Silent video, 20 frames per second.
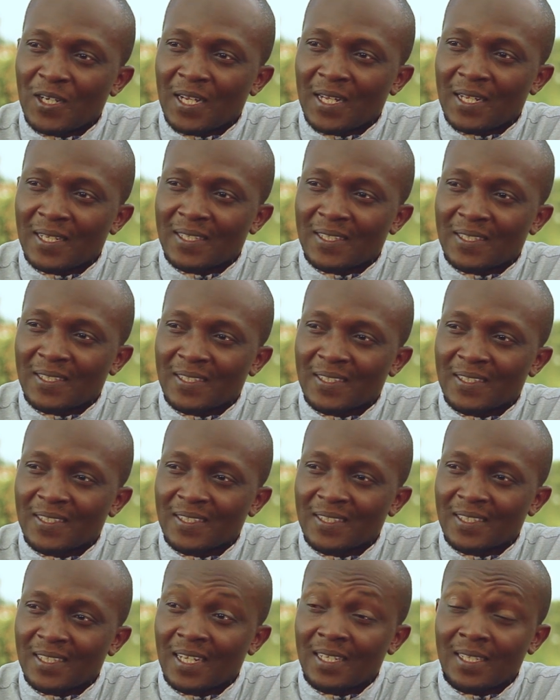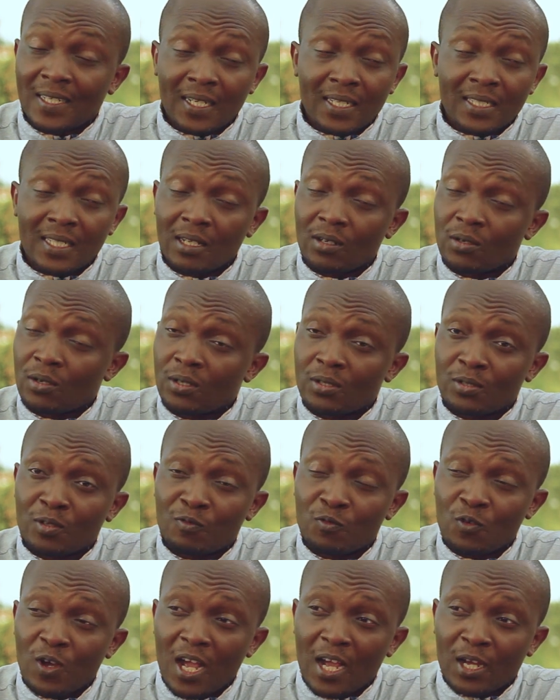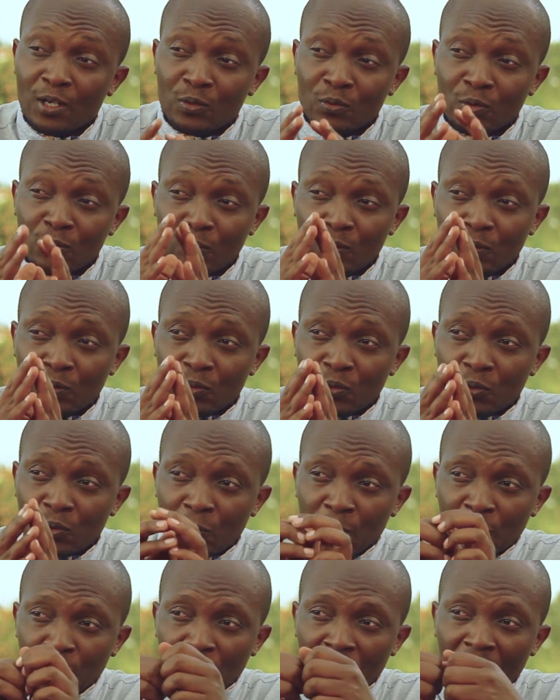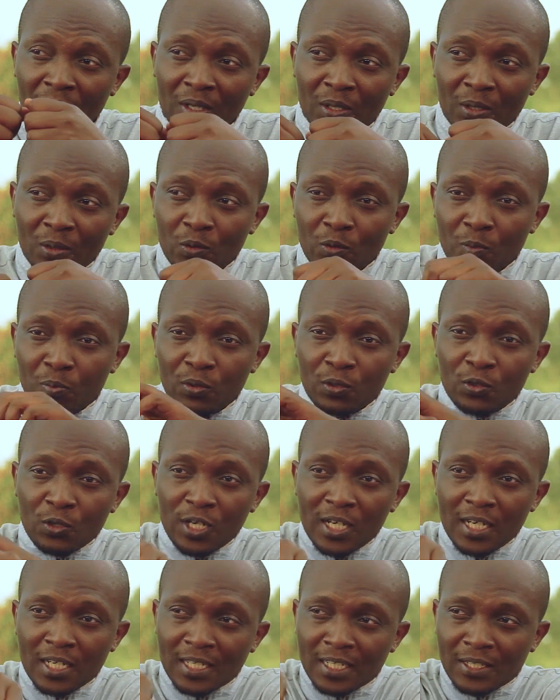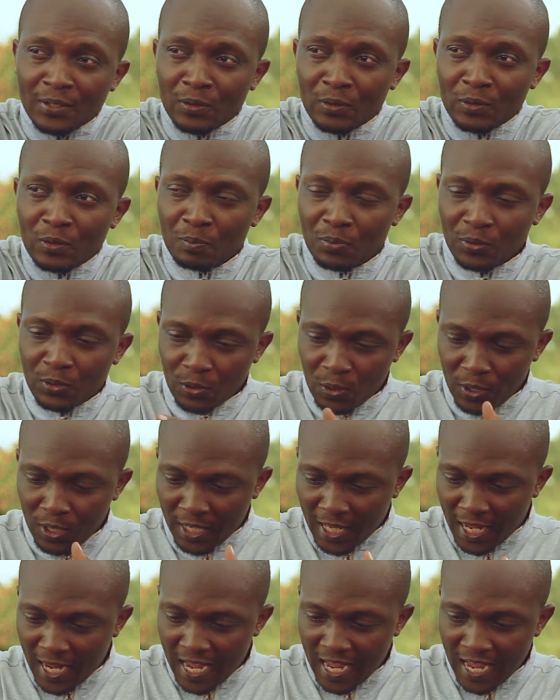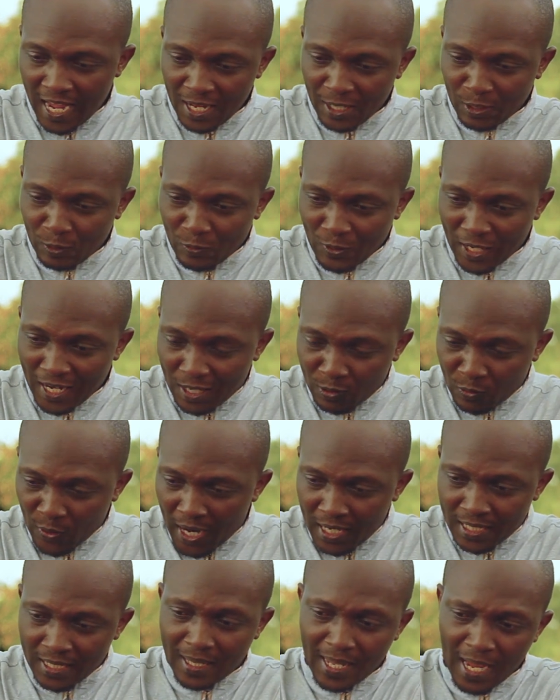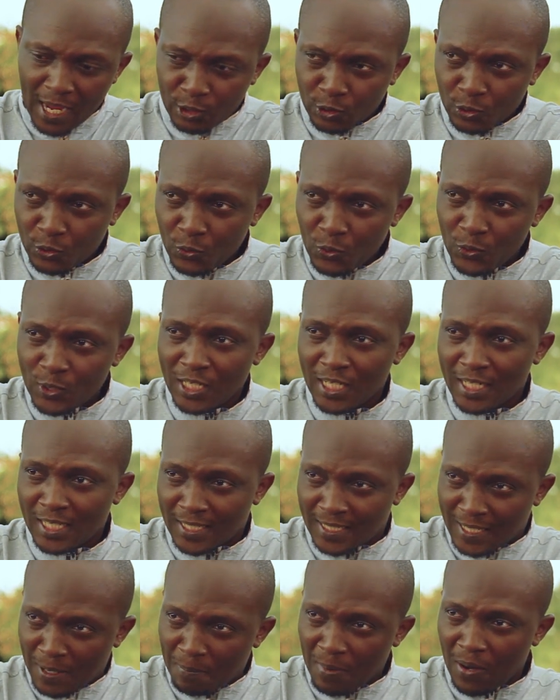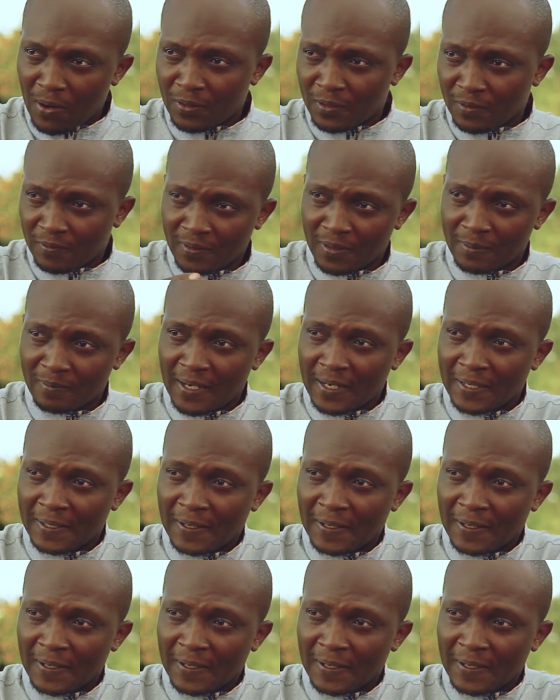Right. That takes a lot of work to put on, to enter their shoes and step out of them, right?